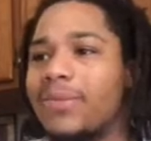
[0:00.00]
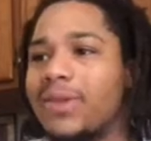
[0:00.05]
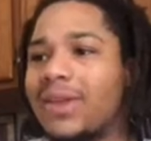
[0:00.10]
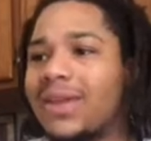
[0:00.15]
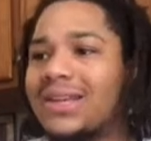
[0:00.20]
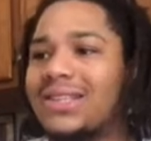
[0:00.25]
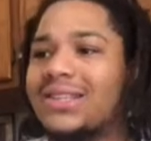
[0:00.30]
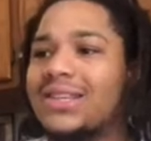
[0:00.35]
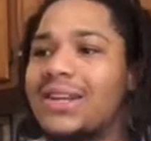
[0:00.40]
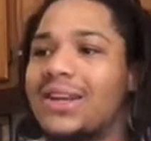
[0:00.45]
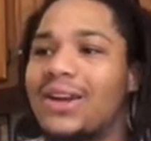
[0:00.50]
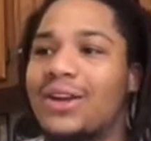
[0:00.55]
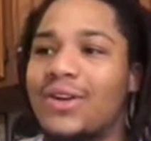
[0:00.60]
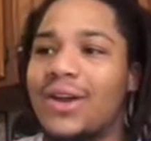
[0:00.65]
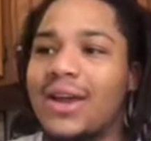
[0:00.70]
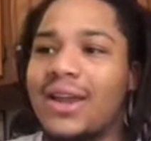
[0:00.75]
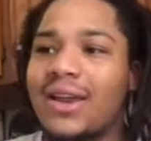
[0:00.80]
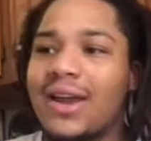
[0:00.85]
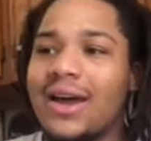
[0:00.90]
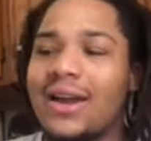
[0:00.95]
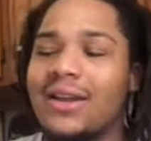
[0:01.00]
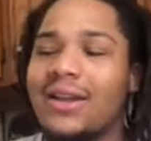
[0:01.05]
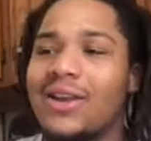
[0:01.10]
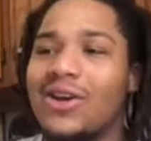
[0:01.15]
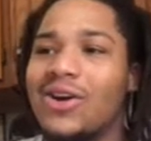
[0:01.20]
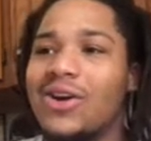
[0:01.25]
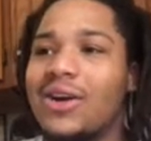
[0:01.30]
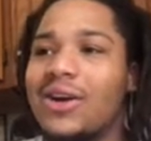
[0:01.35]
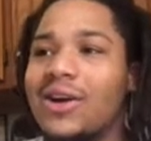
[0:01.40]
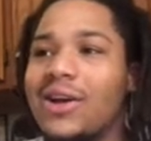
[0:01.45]
Get to the green line a
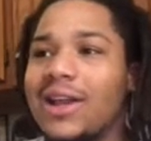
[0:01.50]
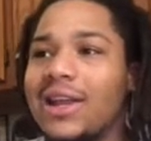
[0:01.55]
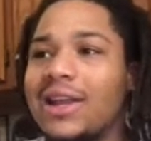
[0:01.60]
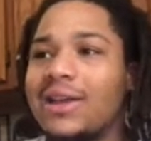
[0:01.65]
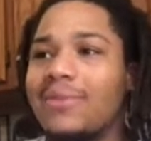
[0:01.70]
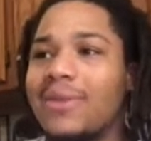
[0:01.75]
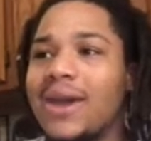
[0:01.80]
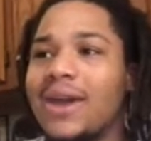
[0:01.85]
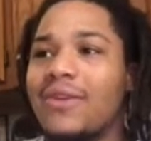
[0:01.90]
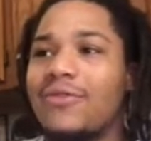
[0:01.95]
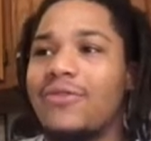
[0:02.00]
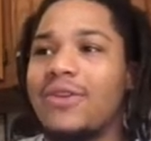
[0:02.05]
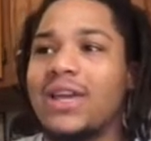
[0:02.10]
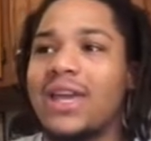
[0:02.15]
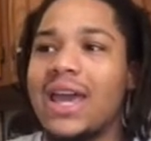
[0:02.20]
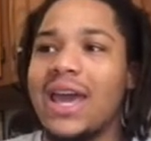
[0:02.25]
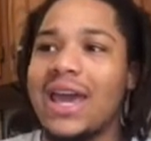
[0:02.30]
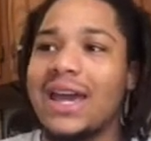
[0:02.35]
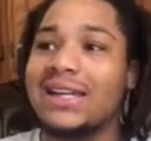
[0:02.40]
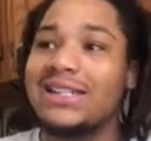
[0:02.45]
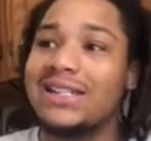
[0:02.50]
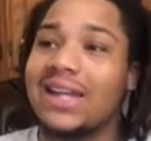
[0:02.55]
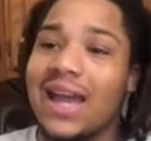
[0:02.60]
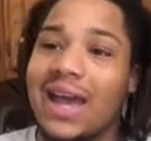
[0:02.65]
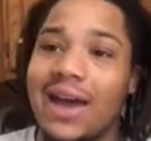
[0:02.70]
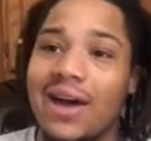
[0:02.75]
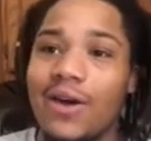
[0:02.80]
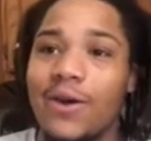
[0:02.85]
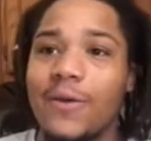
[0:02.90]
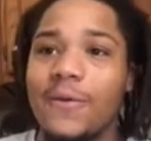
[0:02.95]
little early, man. If we cash
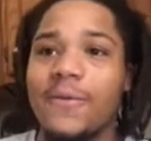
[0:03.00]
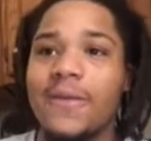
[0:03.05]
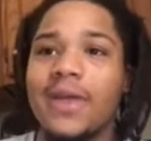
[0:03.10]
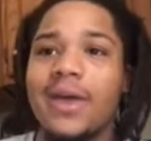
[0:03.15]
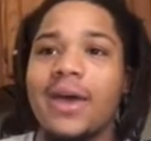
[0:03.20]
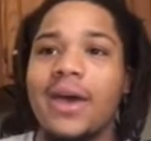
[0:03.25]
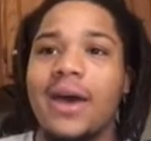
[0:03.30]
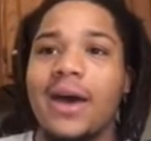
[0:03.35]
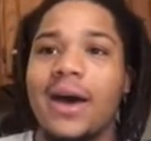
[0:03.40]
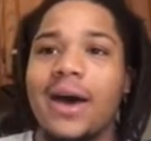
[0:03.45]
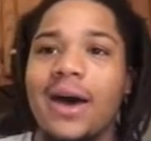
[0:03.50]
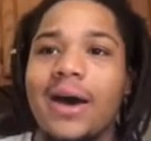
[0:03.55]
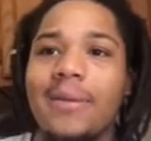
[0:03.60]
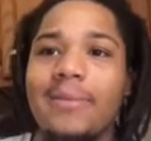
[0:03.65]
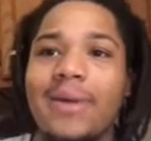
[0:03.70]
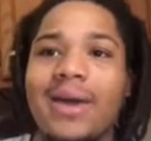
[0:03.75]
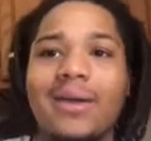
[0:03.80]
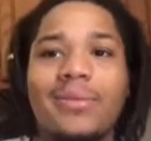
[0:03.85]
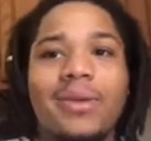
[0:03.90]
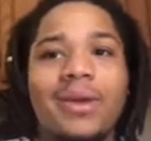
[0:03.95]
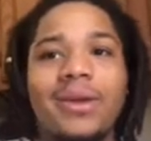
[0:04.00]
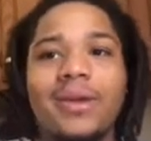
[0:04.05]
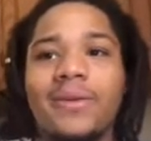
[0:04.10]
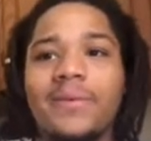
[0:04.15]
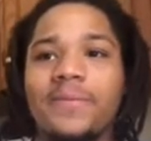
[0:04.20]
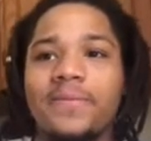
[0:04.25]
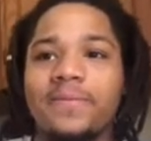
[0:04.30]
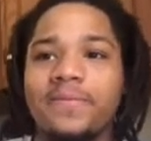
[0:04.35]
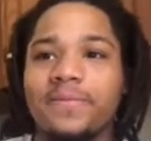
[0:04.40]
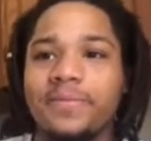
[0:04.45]
out, maybe
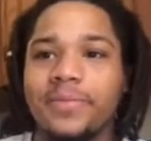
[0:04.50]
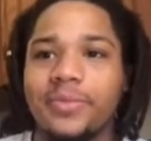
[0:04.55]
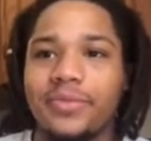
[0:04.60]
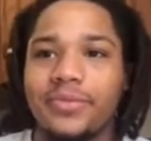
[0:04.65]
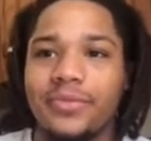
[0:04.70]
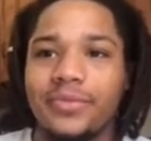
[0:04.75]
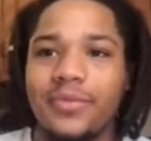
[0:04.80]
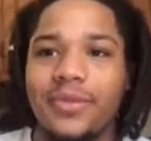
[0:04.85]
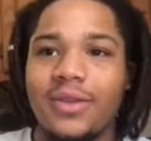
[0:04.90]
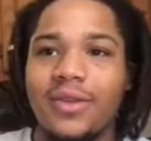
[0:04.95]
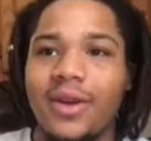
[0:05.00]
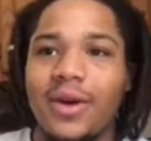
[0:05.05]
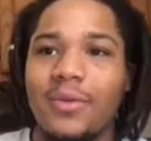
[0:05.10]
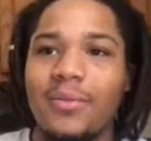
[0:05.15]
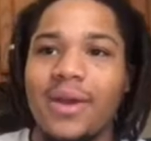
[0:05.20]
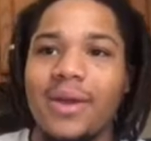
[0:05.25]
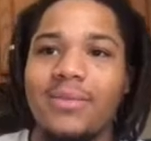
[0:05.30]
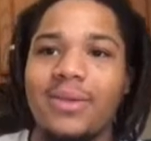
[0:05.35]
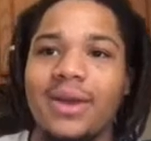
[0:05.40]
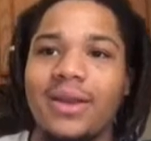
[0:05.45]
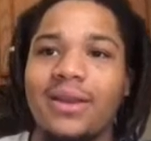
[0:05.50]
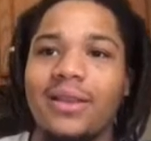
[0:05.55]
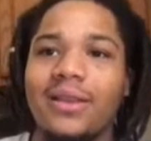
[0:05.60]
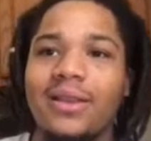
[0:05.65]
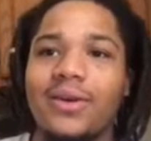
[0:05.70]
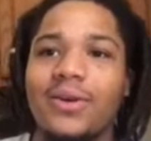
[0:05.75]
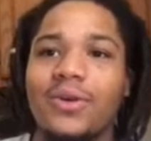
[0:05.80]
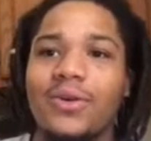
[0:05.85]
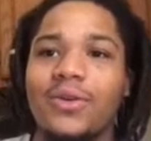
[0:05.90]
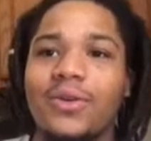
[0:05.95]
get a
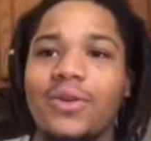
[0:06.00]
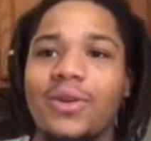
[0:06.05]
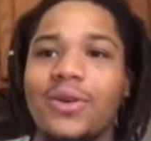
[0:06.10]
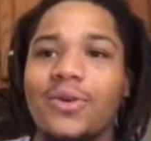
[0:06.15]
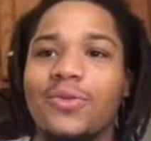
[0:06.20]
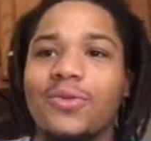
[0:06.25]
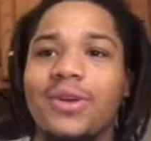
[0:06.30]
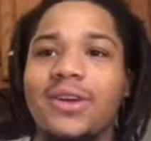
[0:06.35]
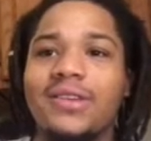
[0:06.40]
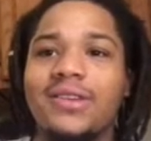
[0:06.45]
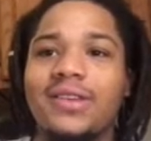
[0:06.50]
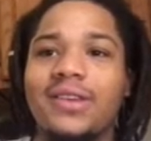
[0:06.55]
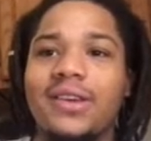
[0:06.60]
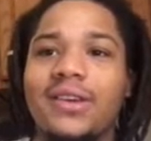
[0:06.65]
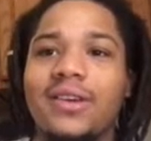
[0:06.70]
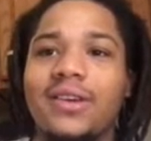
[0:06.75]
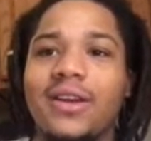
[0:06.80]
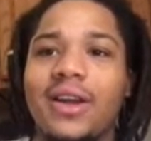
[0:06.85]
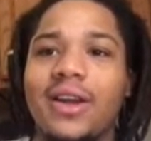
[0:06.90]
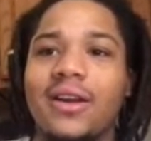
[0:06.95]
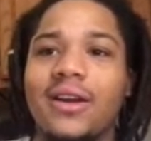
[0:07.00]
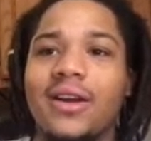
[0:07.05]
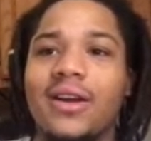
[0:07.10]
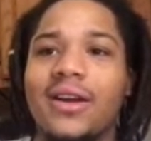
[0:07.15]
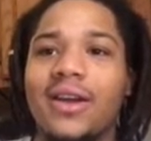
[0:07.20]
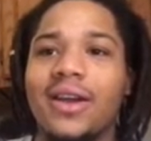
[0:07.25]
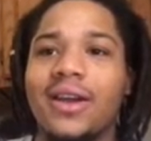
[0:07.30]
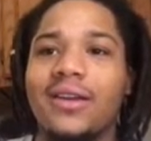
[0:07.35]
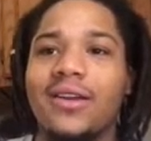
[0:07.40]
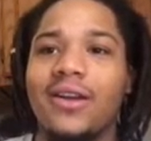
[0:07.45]
little riskier in
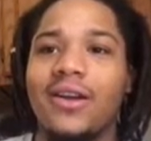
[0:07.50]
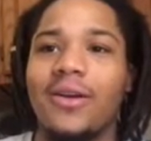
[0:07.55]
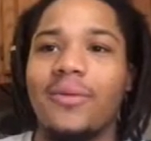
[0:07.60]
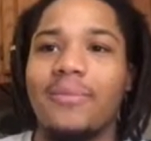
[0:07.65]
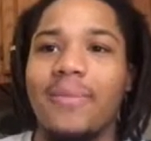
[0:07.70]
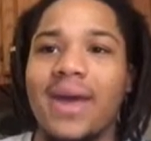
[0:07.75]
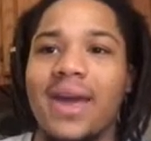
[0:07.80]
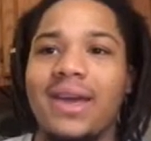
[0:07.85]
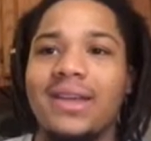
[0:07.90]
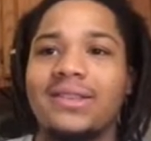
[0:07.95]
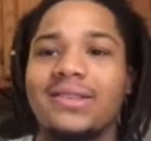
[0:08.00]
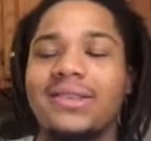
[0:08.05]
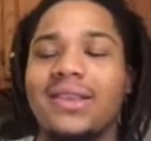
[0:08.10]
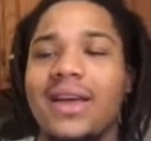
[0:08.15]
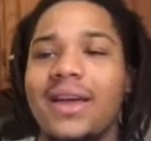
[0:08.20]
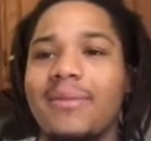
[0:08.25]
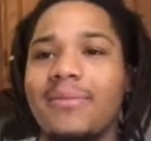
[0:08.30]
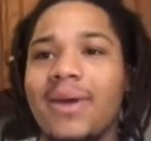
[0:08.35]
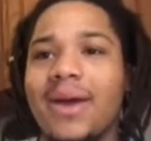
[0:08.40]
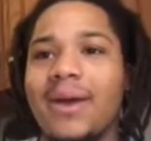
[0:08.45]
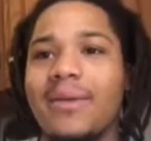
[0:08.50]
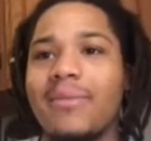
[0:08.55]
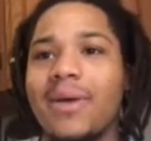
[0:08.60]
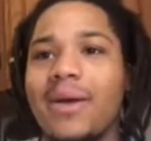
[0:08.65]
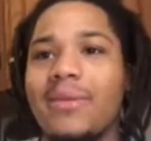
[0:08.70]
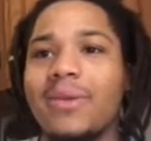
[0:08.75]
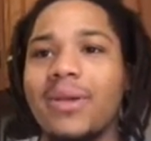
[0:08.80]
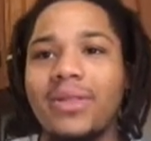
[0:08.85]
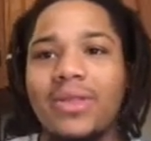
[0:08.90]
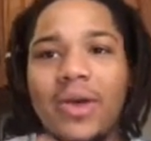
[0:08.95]
our main slate, man.
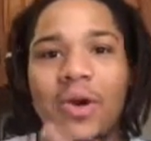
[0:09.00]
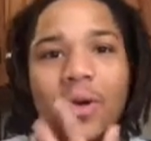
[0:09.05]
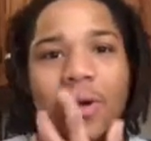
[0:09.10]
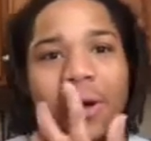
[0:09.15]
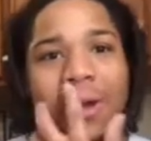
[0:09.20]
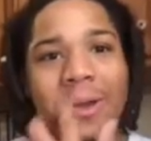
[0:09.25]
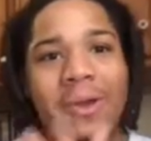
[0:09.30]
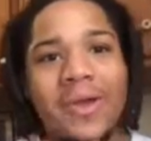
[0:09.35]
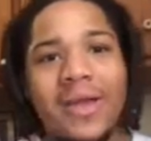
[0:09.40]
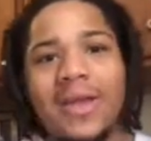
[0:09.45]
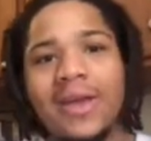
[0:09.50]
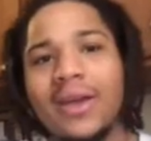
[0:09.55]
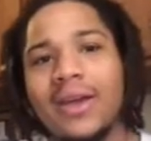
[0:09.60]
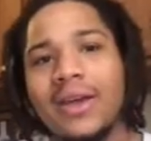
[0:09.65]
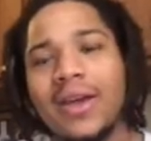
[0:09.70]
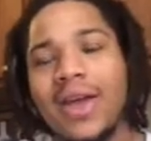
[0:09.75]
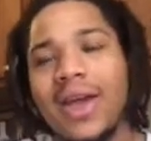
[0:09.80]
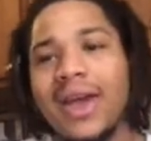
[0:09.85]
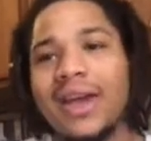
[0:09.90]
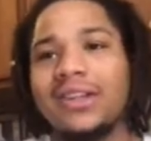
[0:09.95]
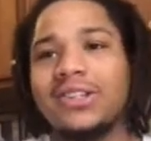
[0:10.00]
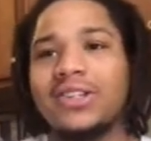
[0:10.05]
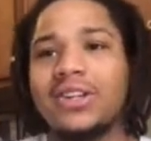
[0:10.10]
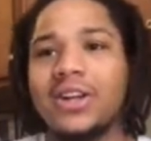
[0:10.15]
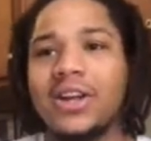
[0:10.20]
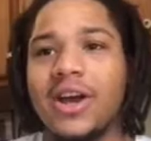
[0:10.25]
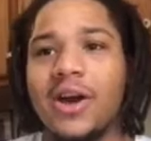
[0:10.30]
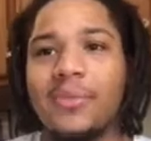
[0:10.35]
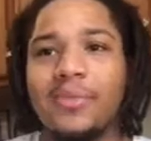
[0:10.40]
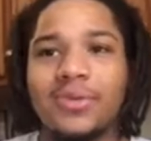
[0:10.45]
Maybe throw a extra
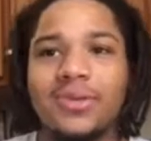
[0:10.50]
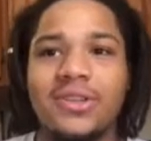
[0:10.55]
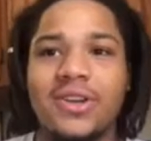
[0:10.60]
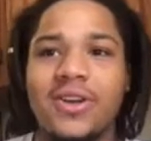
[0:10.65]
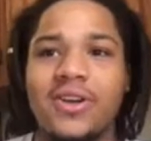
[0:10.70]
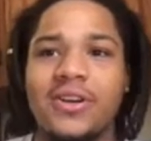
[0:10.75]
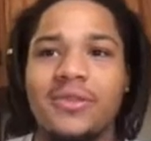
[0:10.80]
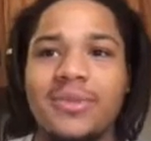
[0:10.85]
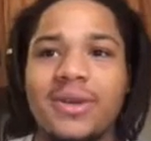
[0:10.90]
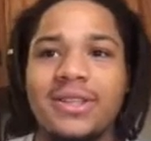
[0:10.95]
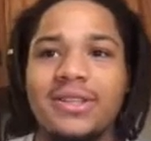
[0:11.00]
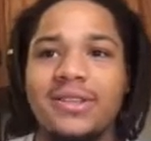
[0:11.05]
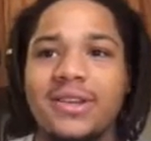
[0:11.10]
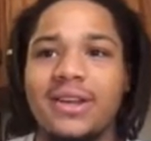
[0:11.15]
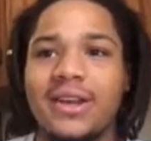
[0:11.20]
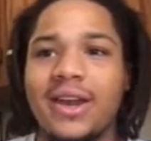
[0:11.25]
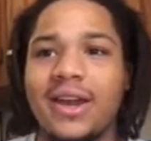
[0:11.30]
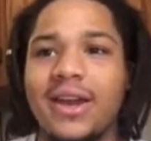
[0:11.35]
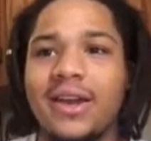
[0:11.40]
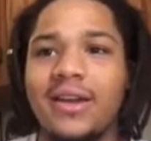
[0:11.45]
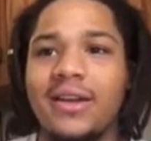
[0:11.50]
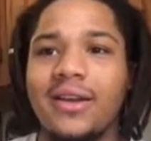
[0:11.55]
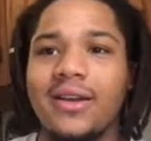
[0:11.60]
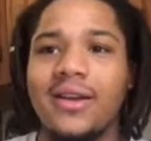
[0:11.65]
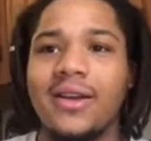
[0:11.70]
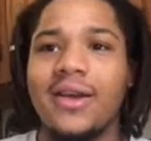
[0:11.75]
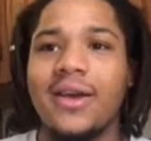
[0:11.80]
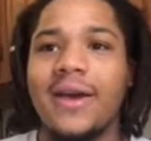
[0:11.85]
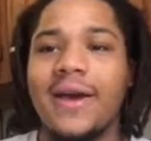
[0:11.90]
couple tournaments in there.